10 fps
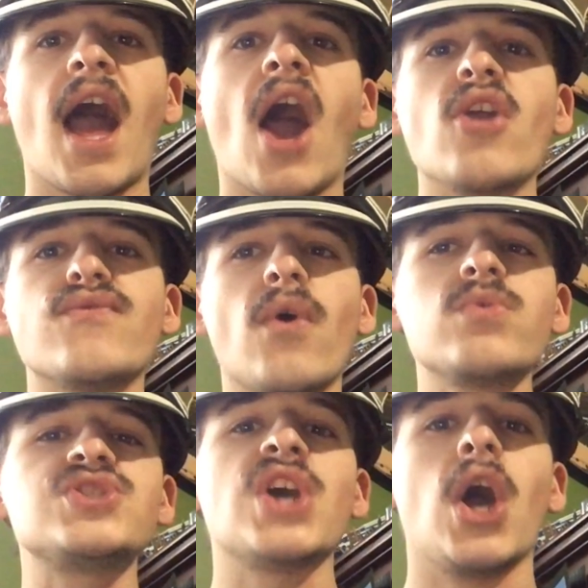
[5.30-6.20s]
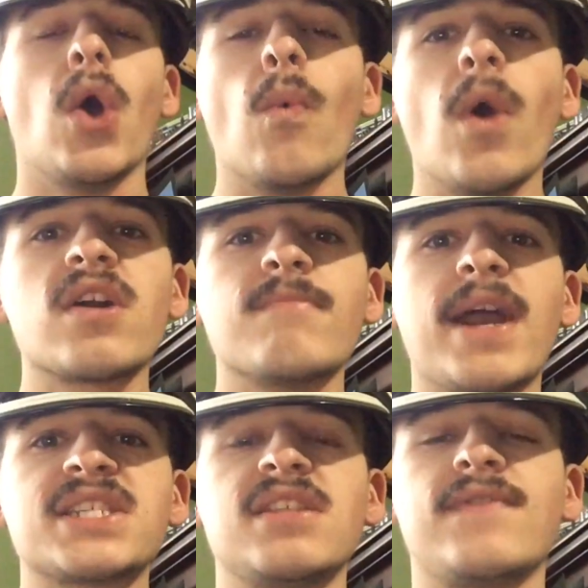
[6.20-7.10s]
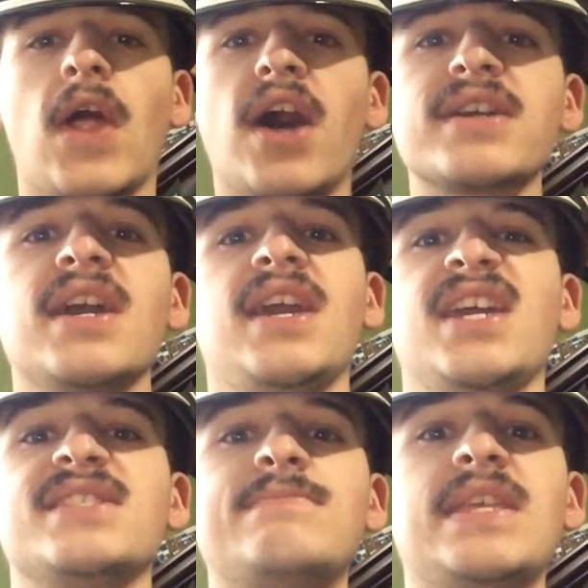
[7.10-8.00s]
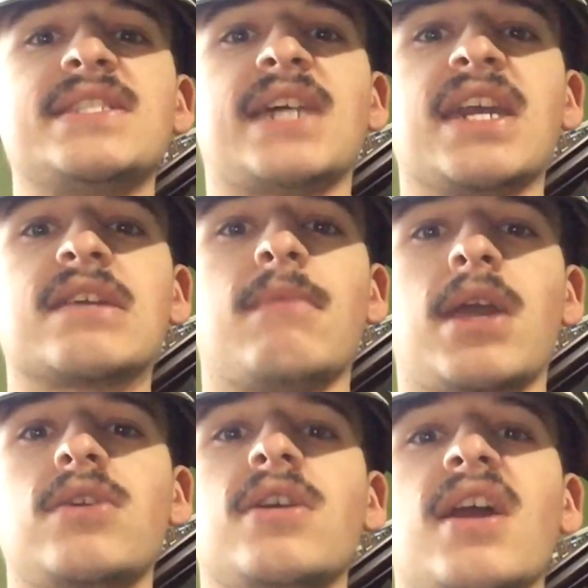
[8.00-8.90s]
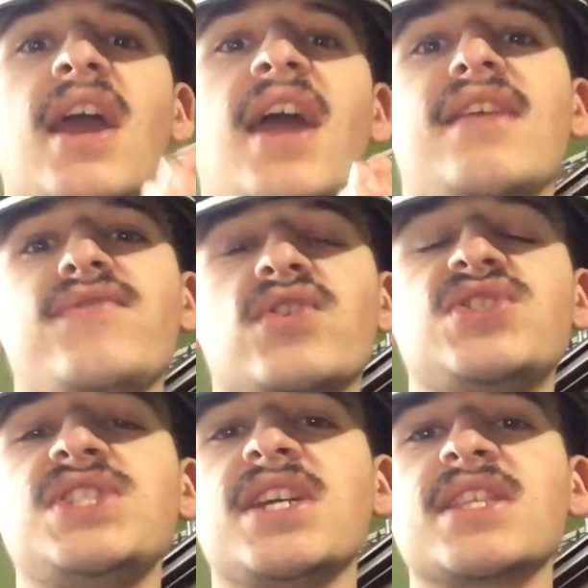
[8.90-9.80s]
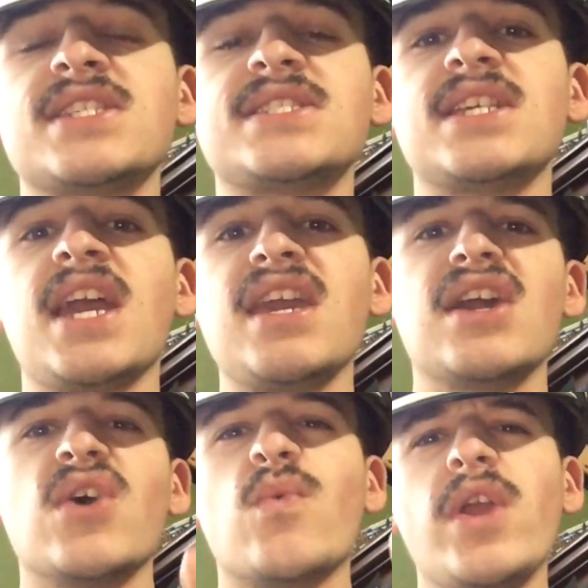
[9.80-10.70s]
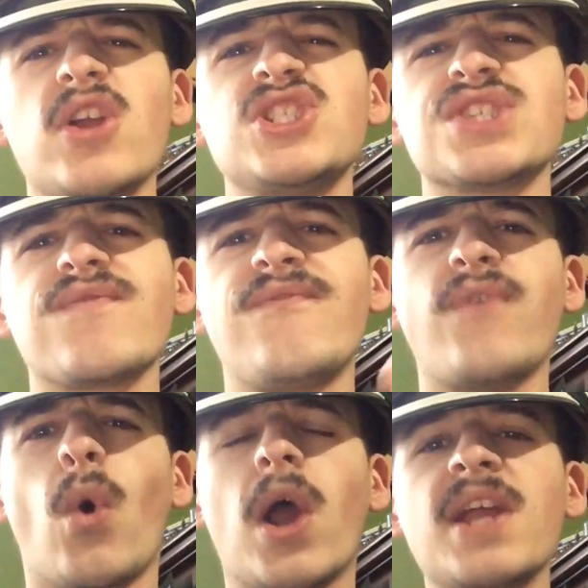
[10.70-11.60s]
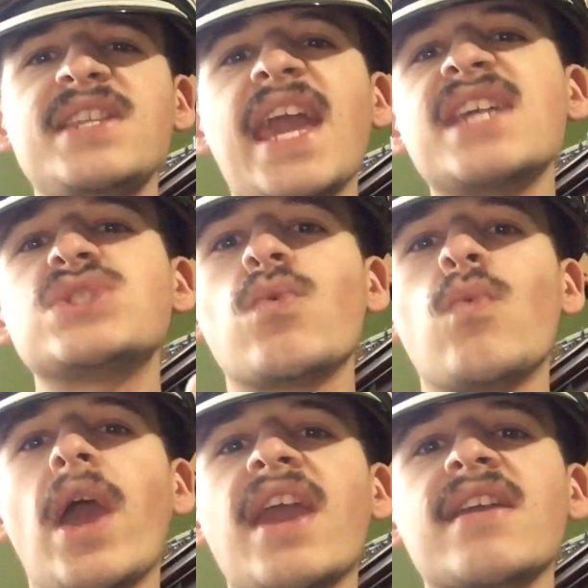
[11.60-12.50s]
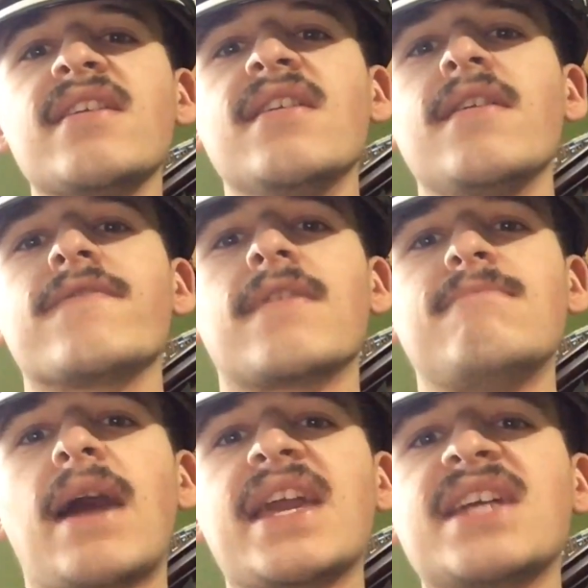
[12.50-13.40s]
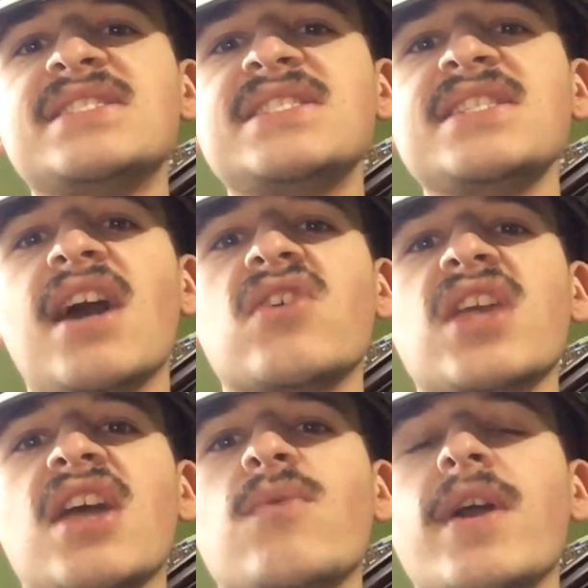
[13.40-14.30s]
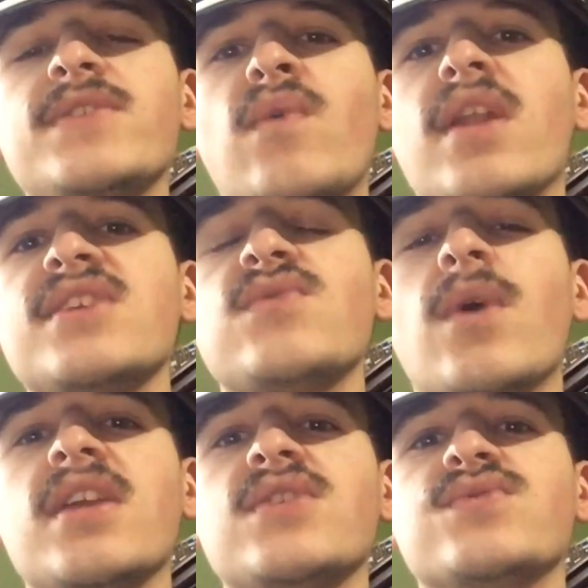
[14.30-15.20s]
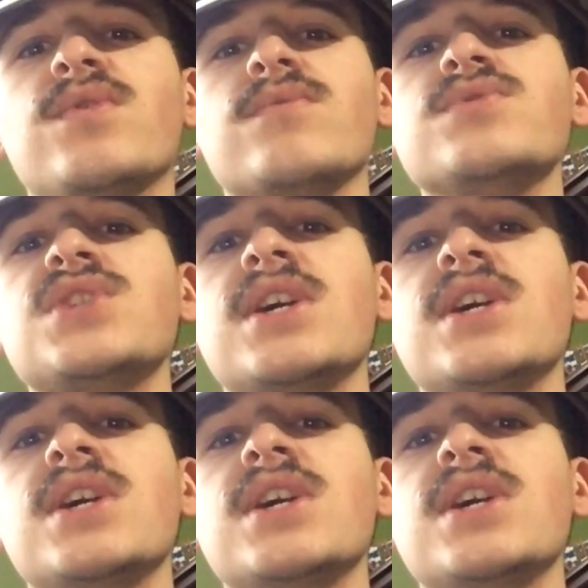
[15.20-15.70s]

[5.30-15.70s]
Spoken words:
Howdy folks, welcome back to the vlog. It is me, the Tank Commander, and if you're seeing this today, we are just 4 days away from my NCL Getaway 2020 cruise.